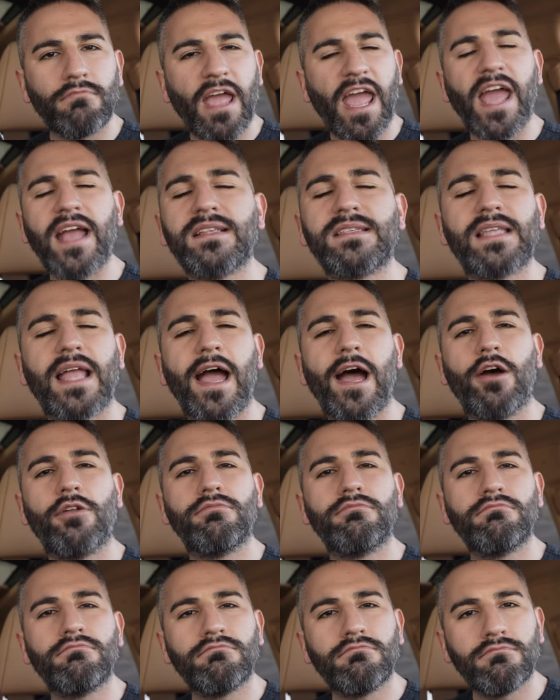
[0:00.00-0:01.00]
hands
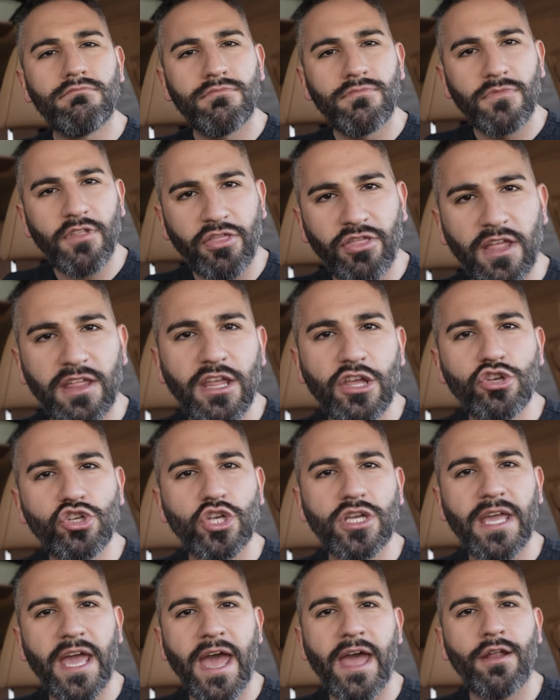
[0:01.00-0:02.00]
down, the thing that you
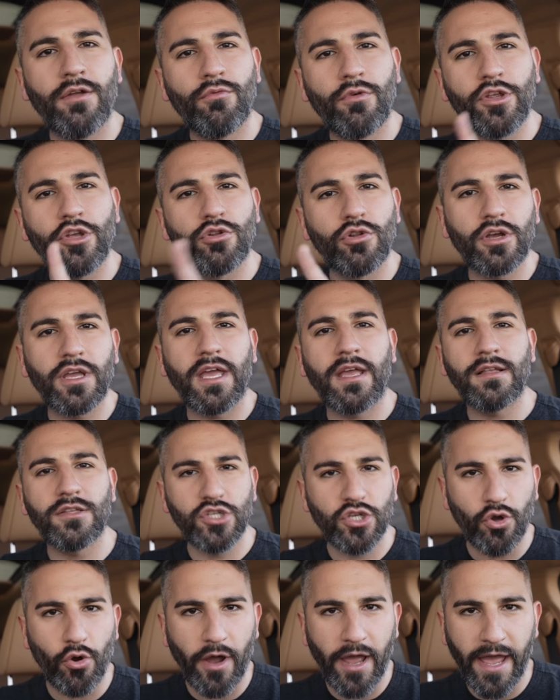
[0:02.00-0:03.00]
should get when you're looking
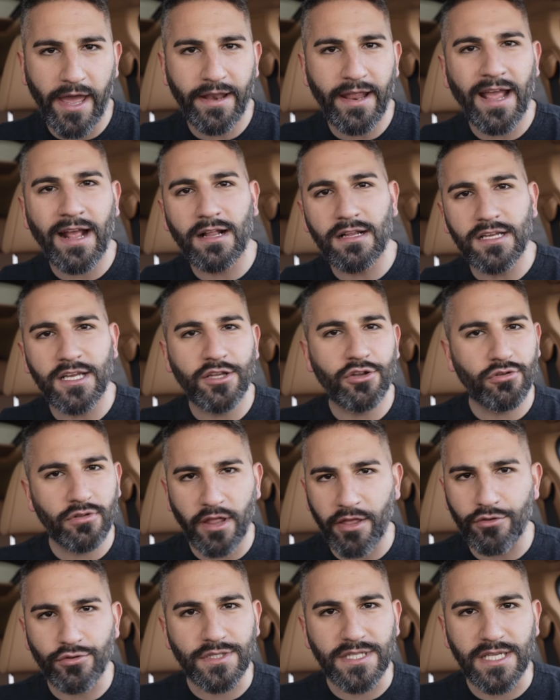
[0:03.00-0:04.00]
to go ahead and clean your leather